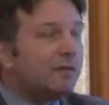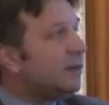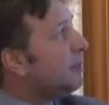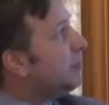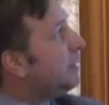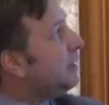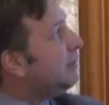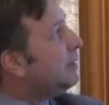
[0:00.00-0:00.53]
we
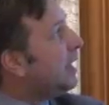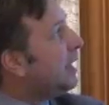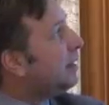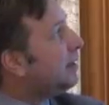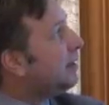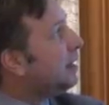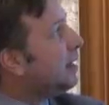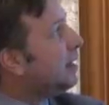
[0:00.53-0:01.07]
believe
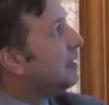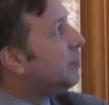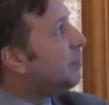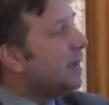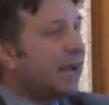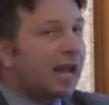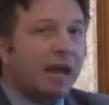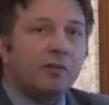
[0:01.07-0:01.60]
that the
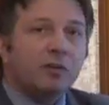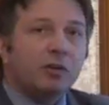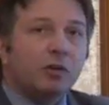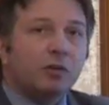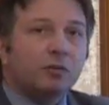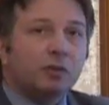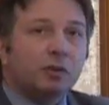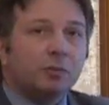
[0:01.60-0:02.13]
behavior
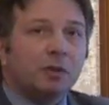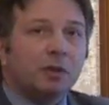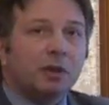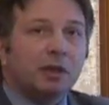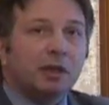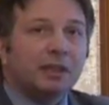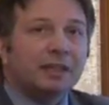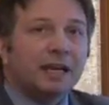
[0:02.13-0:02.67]
of the
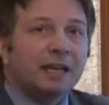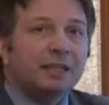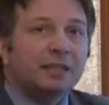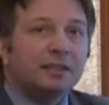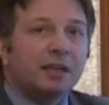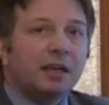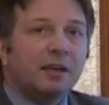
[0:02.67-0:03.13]
client